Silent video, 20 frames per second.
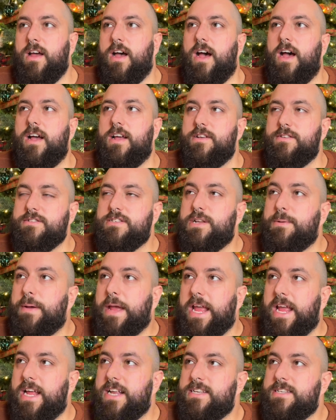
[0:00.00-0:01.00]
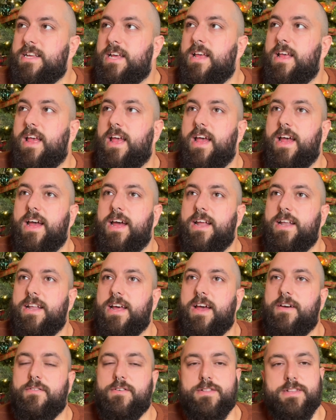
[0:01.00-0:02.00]
I used to paint, and
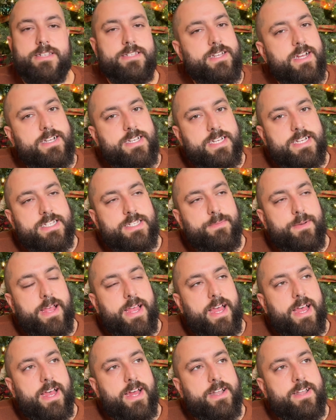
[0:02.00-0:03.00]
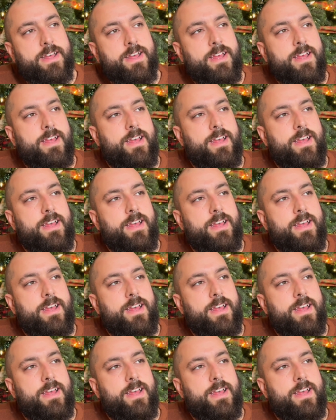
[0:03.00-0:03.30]
I have all these ideas in my head.